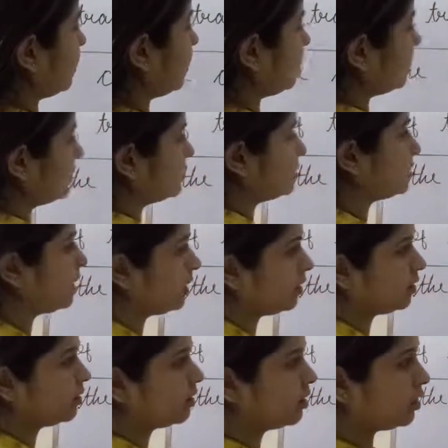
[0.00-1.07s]
See,
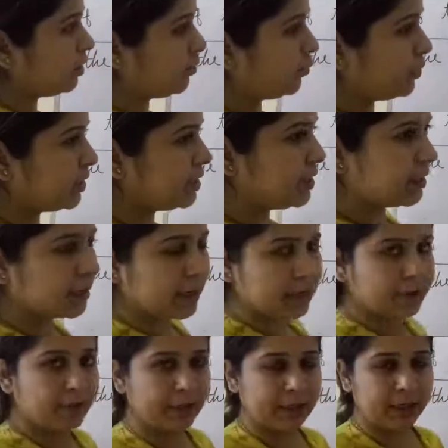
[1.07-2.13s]
within the
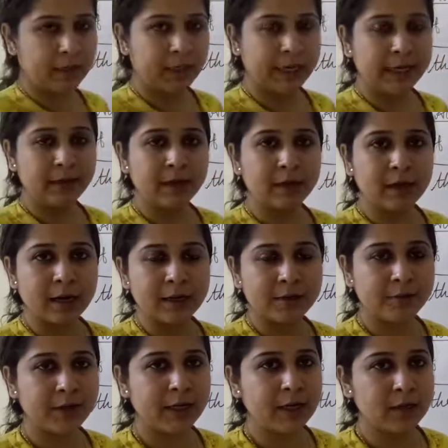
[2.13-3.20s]
country,
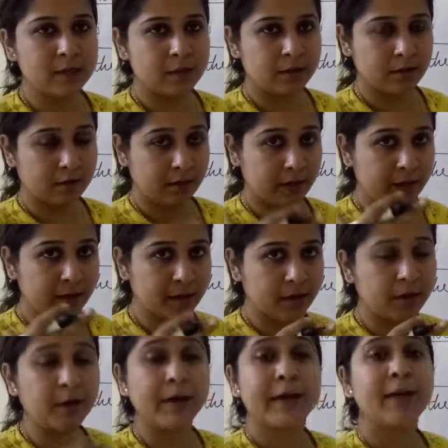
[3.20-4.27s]
inter-country
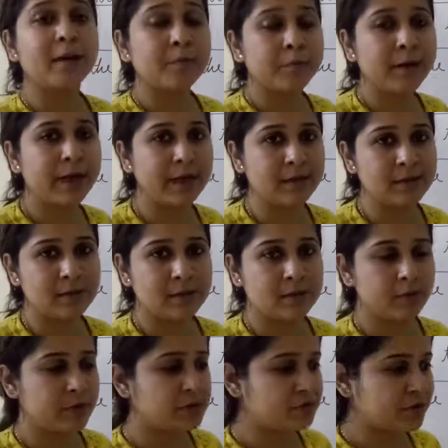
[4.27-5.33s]
airplanes
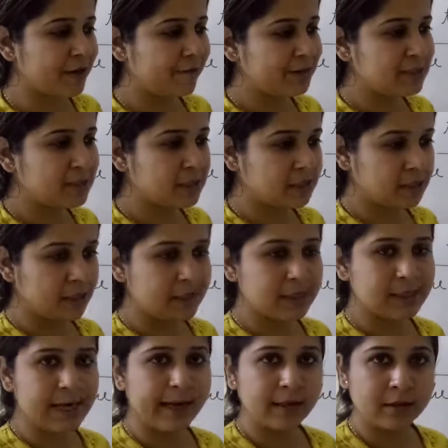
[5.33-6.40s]
which travels
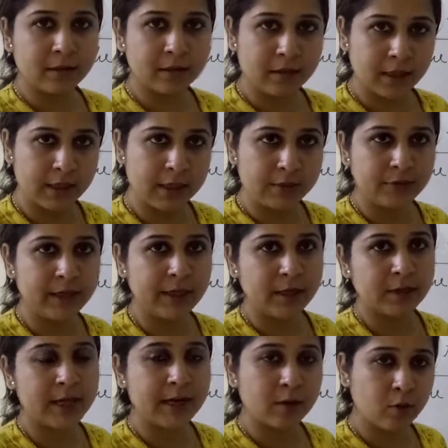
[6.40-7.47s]
inside the country,
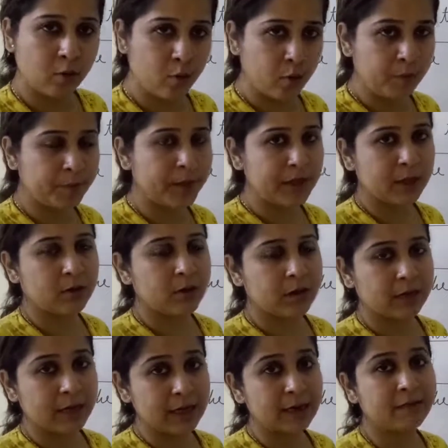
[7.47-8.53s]
that own particular
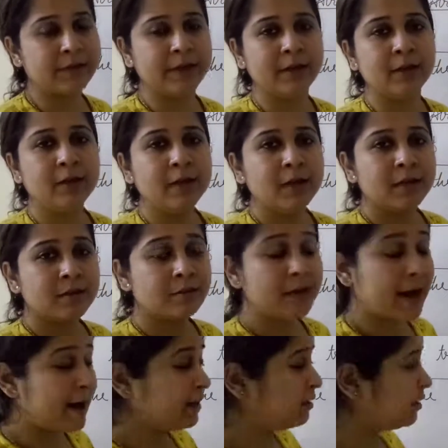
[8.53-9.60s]
country, that